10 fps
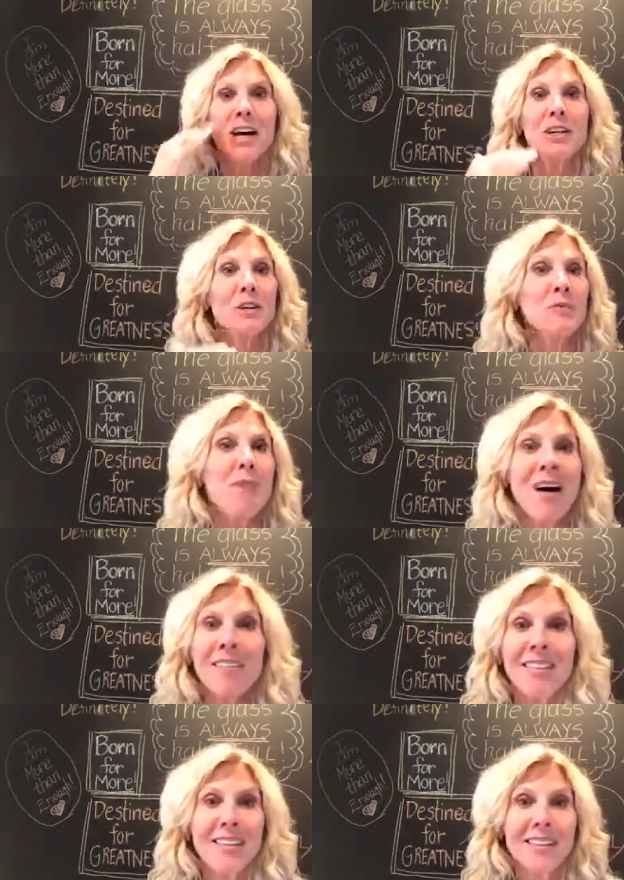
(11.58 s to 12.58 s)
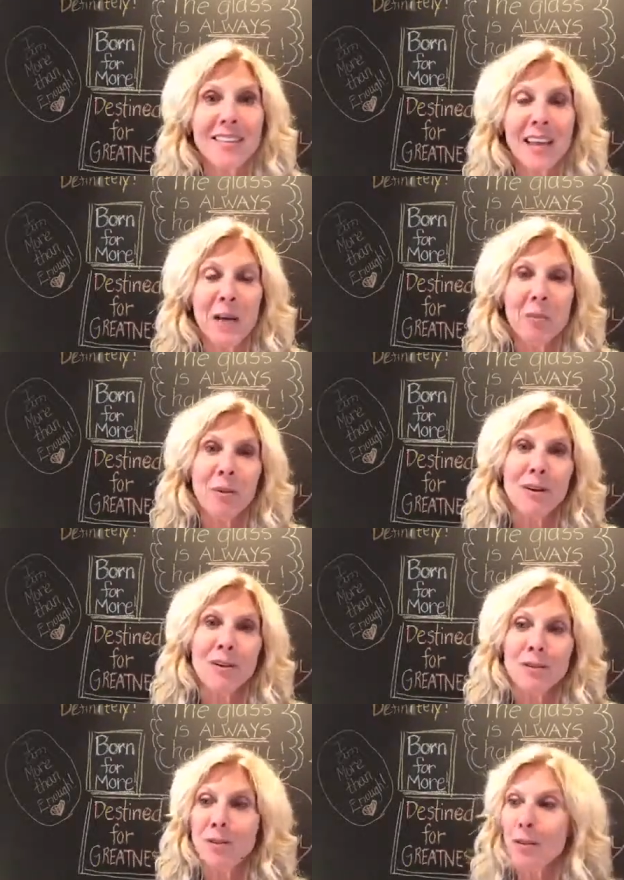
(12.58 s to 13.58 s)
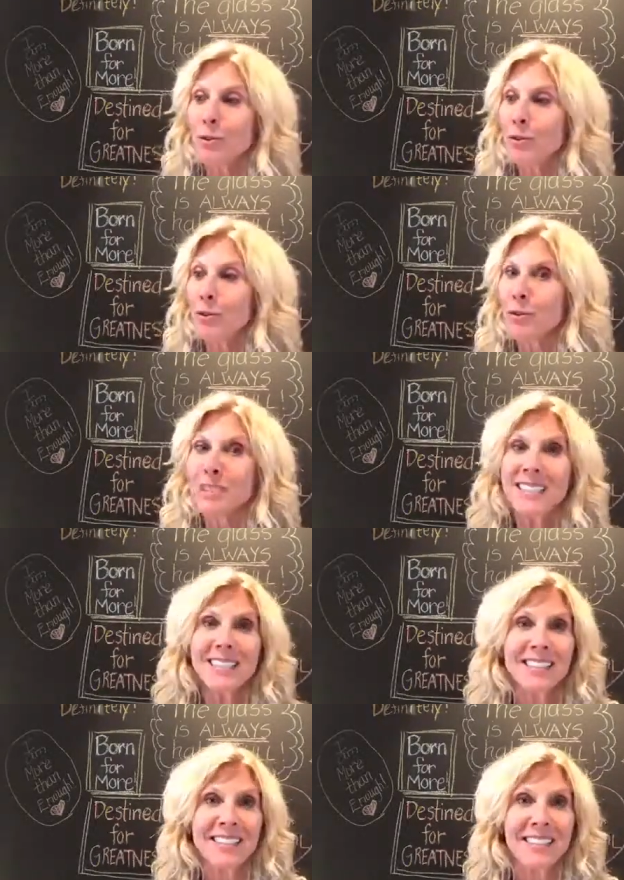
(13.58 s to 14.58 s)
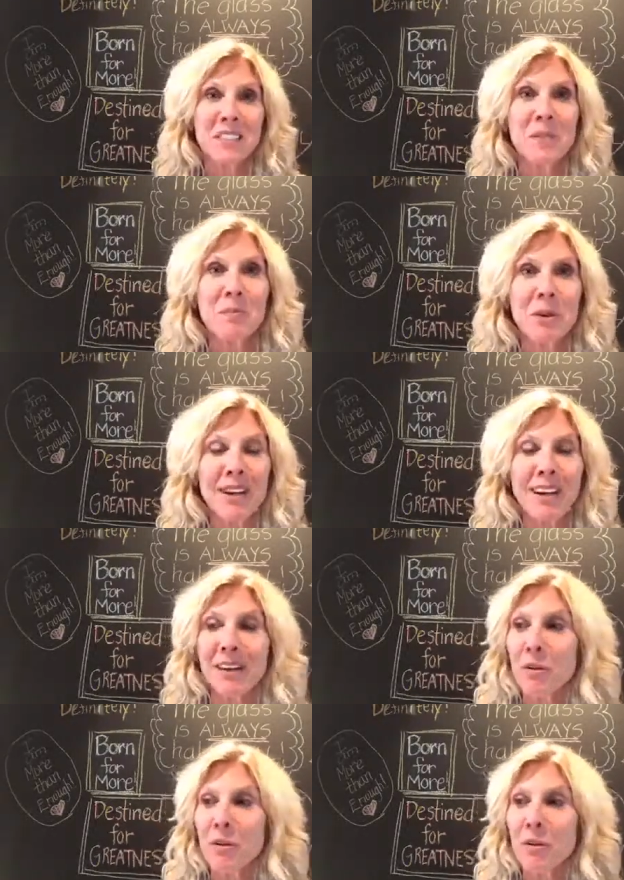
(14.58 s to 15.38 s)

new month, it's April, new season, it's spring,